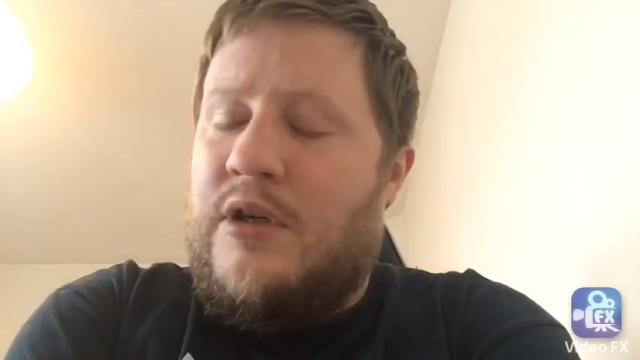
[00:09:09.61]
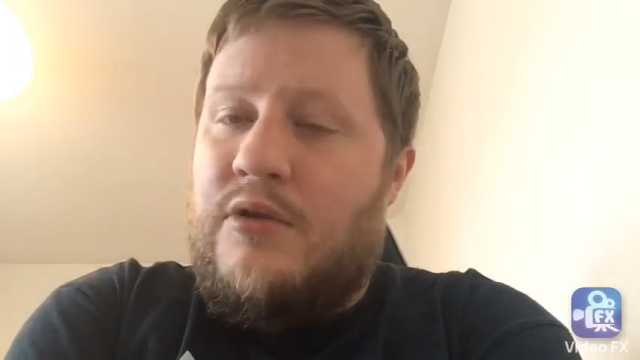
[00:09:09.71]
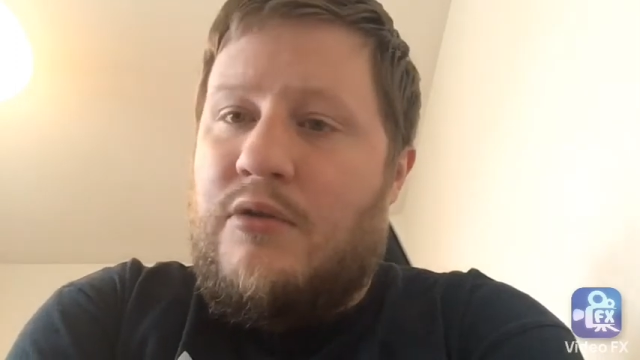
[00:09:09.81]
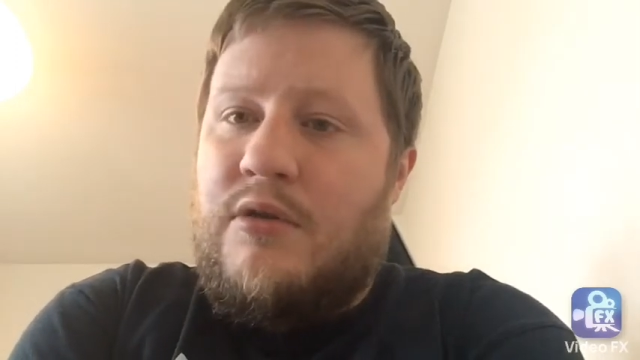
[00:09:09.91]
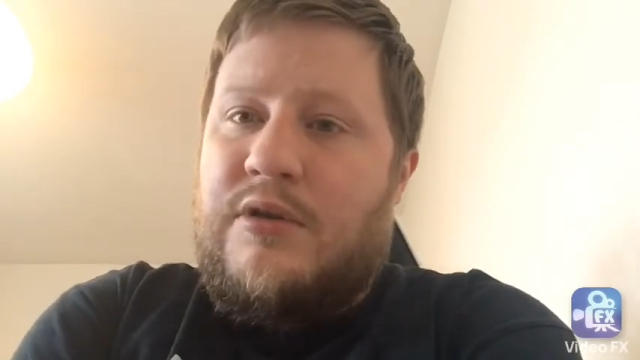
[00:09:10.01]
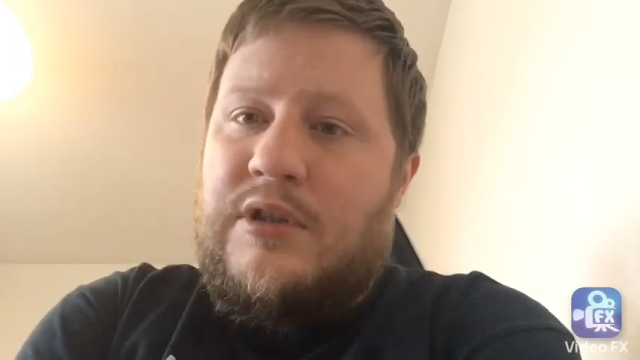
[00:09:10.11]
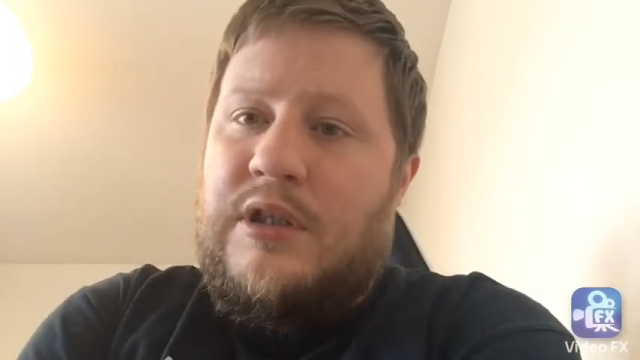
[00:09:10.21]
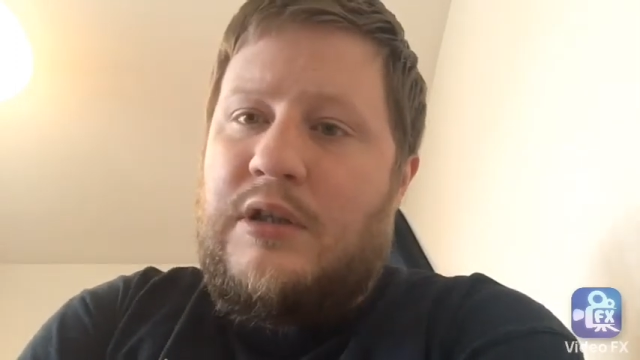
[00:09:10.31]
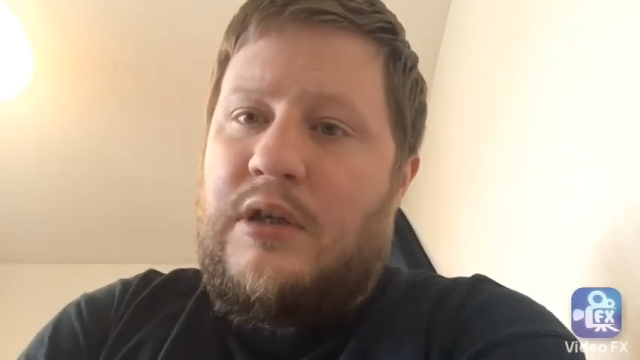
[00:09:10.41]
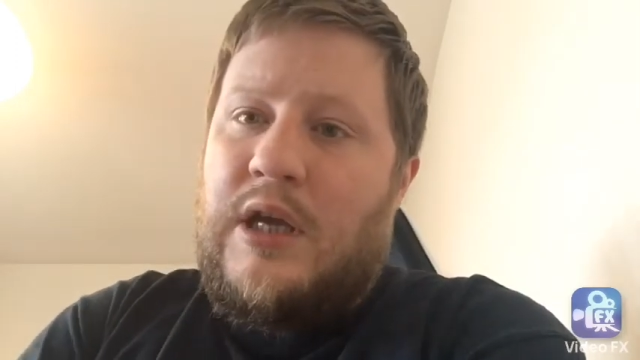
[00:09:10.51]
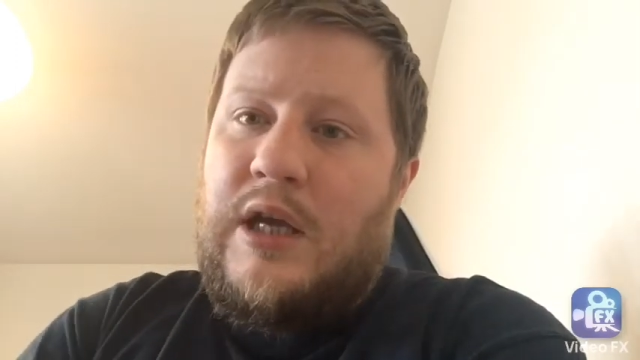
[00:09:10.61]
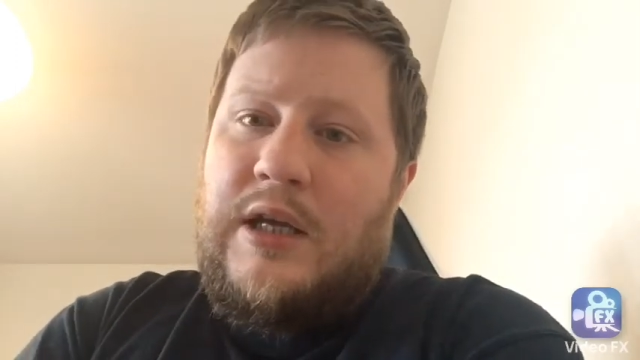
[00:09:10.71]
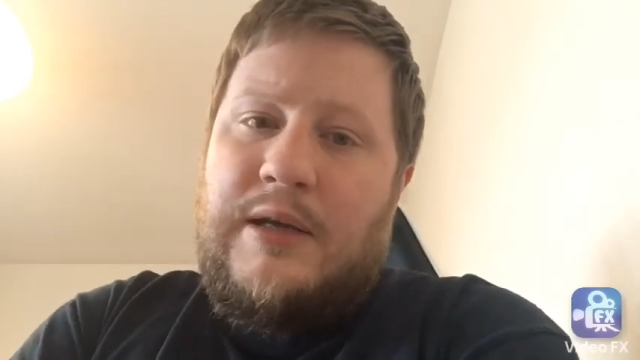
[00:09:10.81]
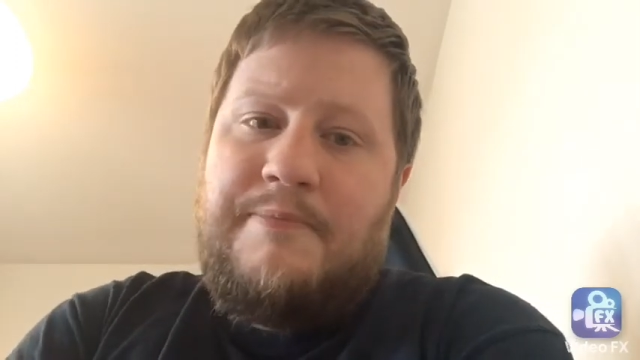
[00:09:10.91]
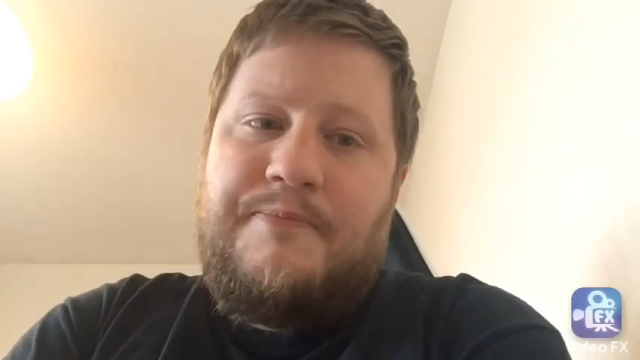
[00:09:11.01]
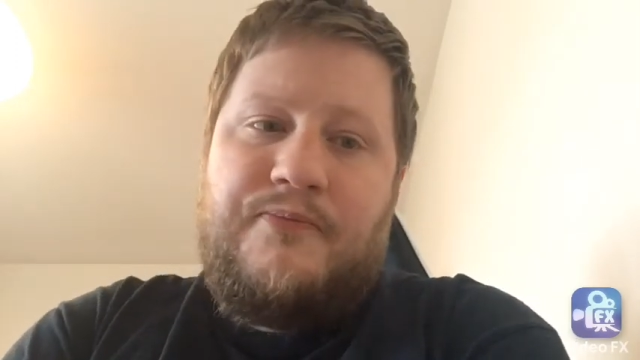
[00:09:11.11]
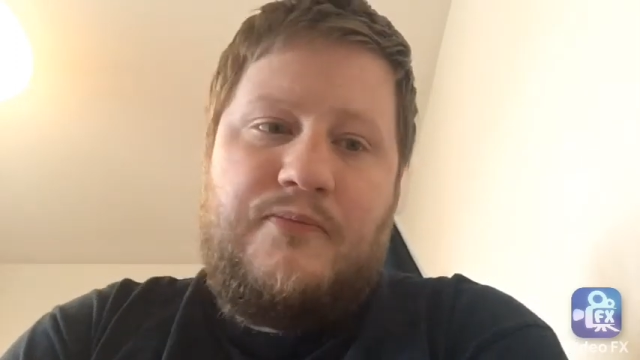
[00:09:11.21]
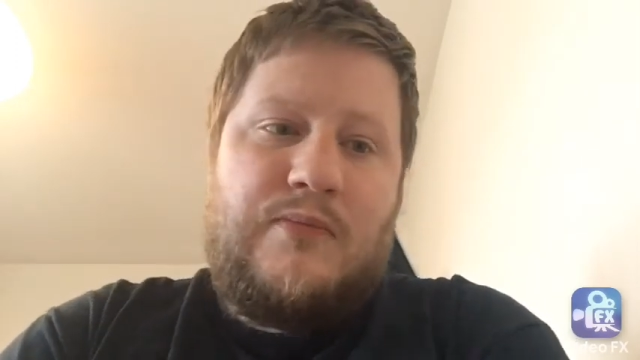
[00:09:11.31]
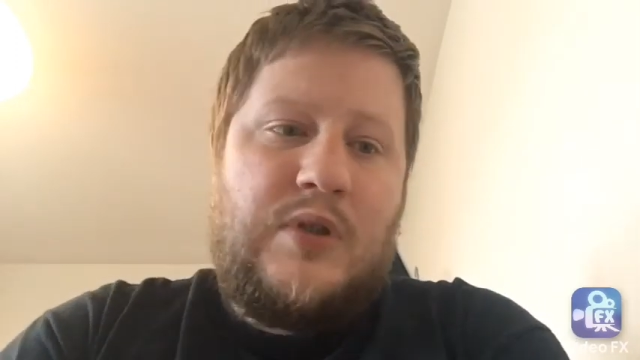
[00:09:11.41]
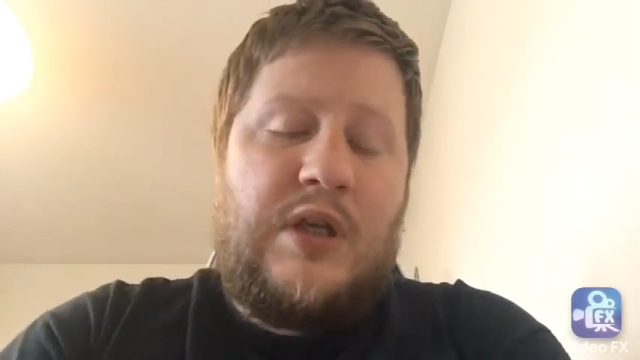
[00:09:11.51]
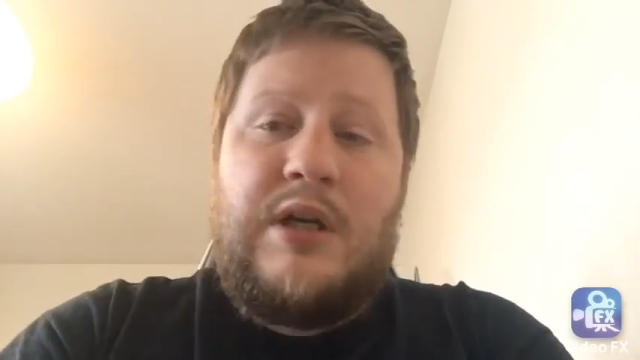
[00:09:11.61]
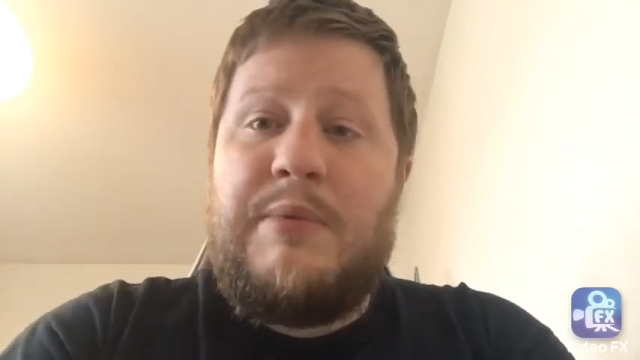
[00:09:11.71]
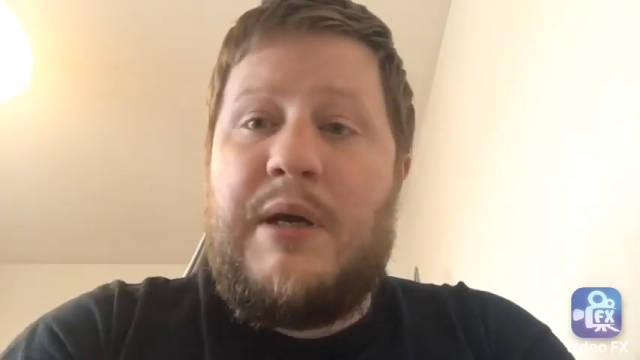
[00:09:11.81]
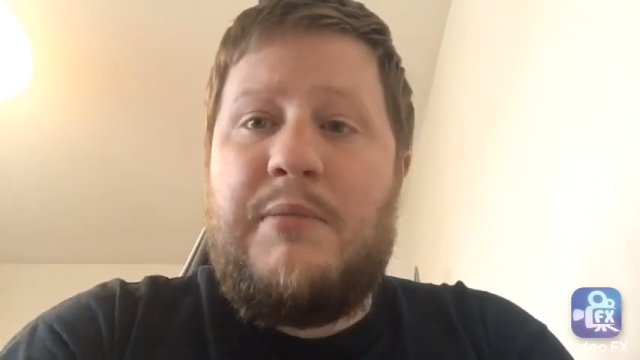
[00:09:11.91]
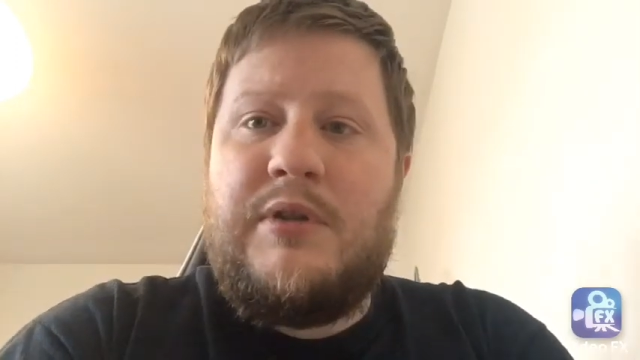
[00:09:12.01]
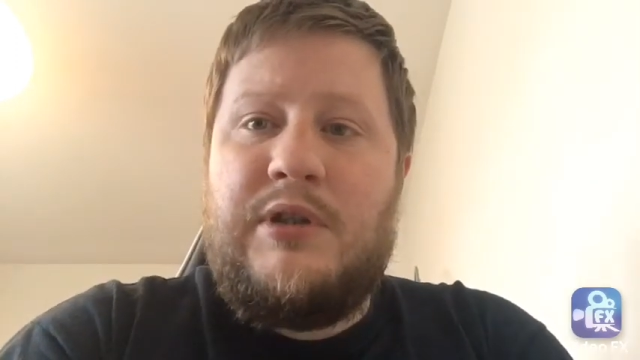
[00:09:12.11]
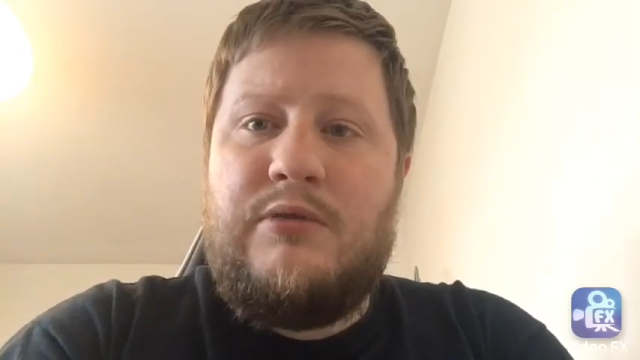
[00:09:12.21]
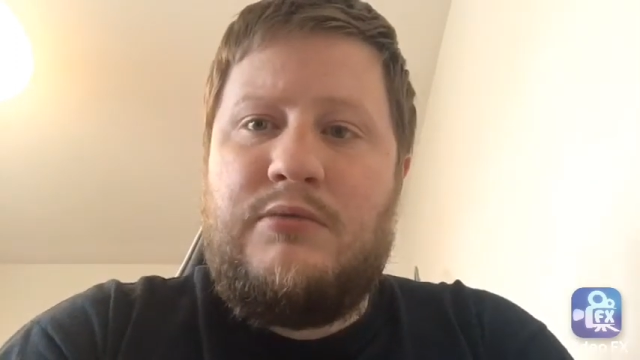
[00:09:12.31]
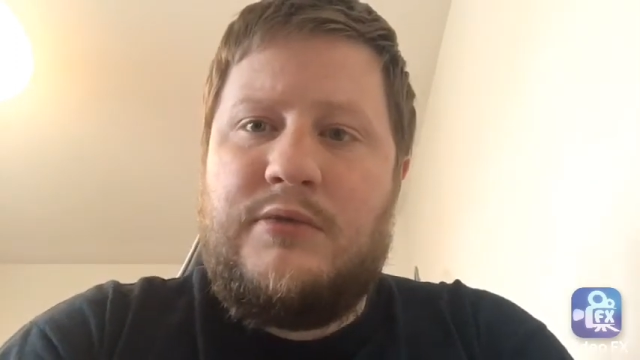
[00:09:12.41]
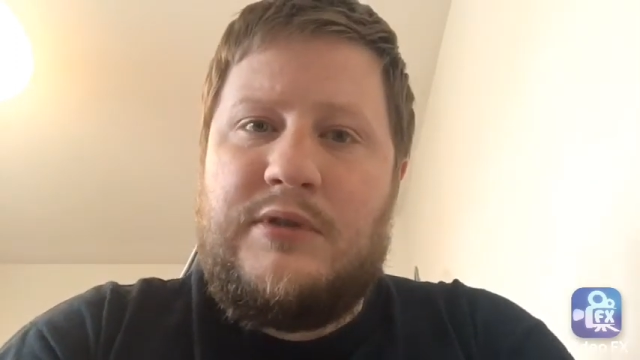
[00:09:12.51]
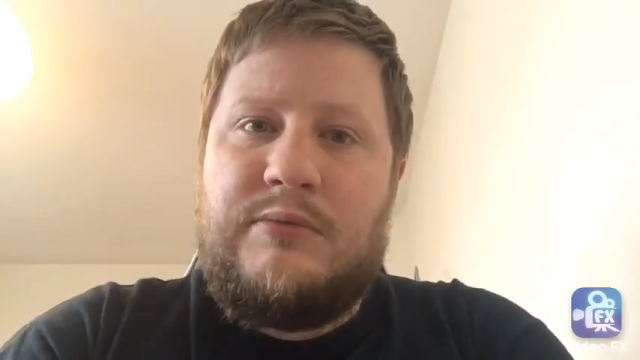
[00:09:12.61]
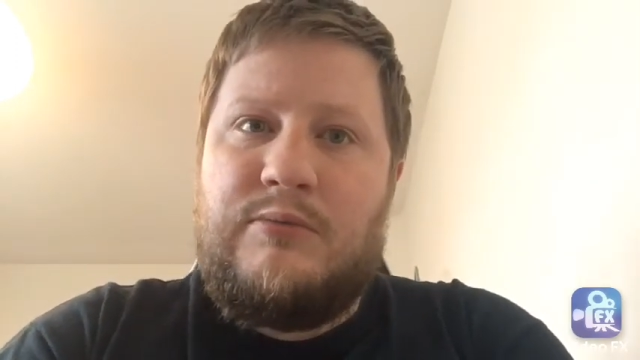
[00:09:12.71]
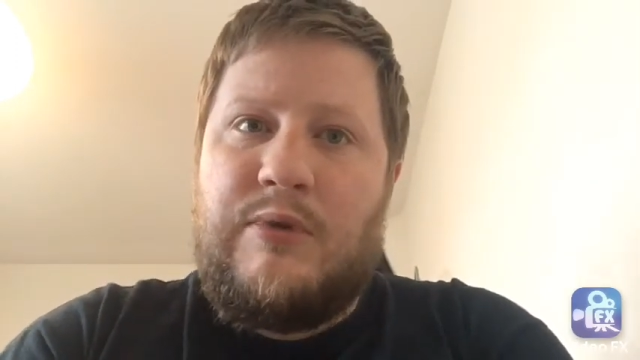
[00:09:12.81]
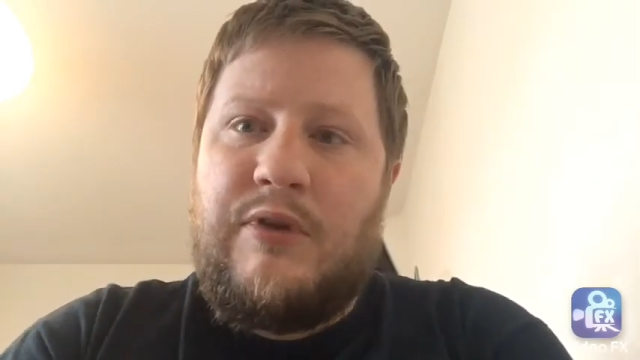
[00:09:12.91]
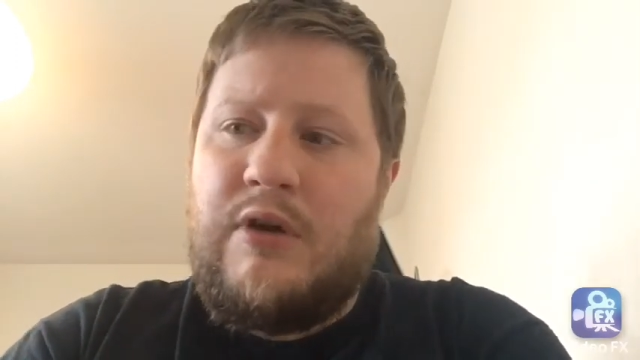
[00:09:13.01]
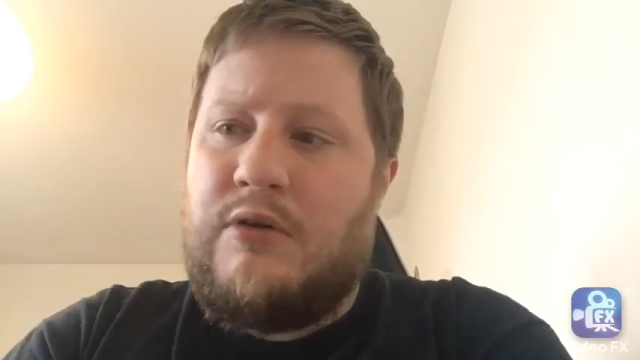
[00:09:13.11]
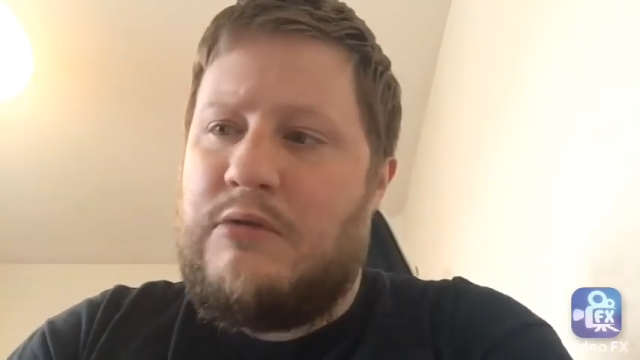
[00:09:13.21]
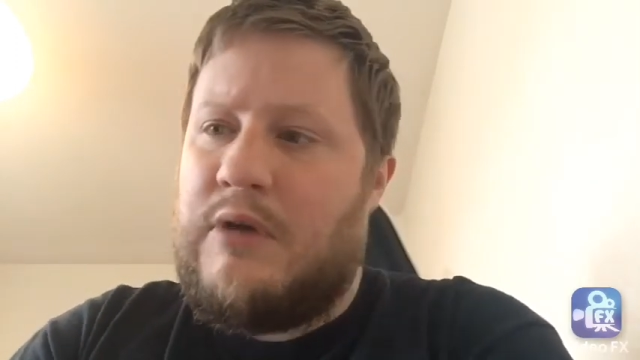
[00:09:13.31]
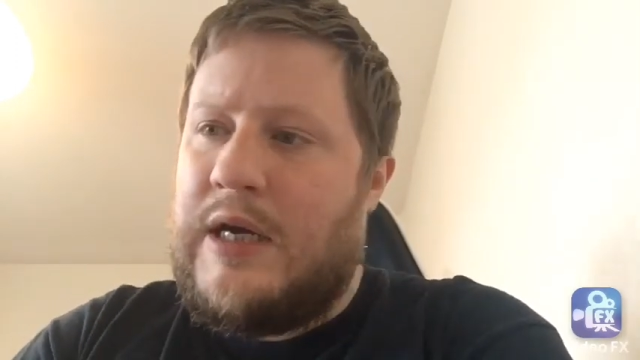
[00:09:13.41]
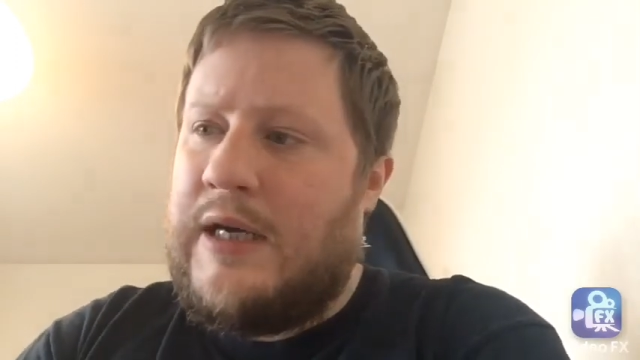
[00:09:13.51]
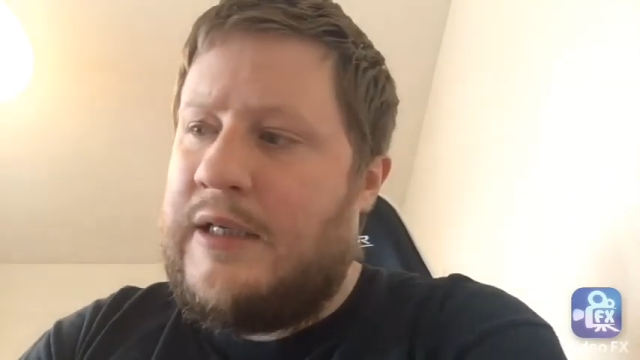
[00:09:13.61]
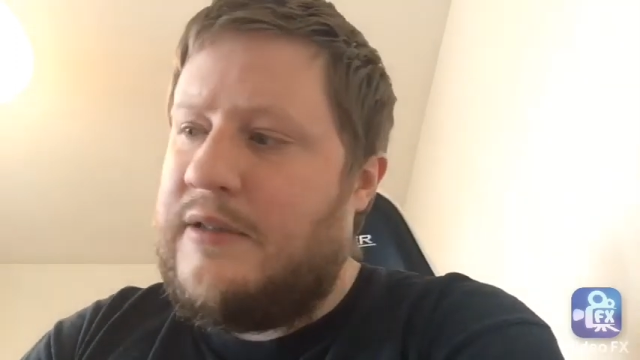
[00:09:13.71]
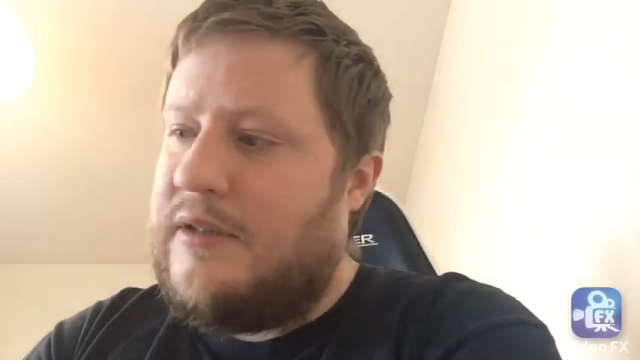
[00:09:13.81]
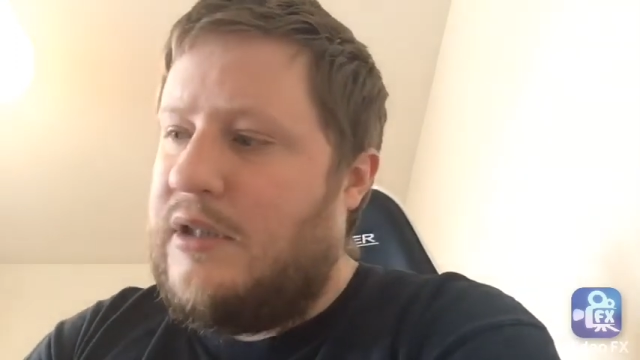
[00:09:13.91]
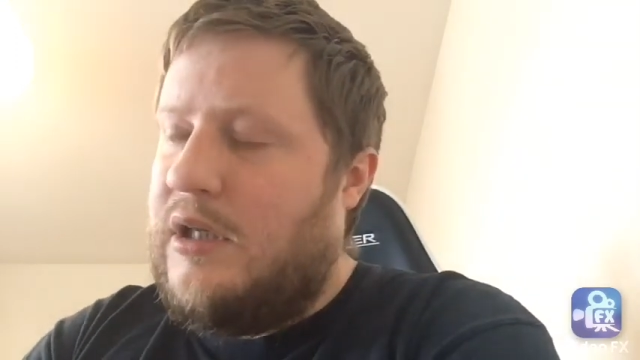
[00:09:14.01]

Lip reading: Doherty signing a permanent deal with Hull, and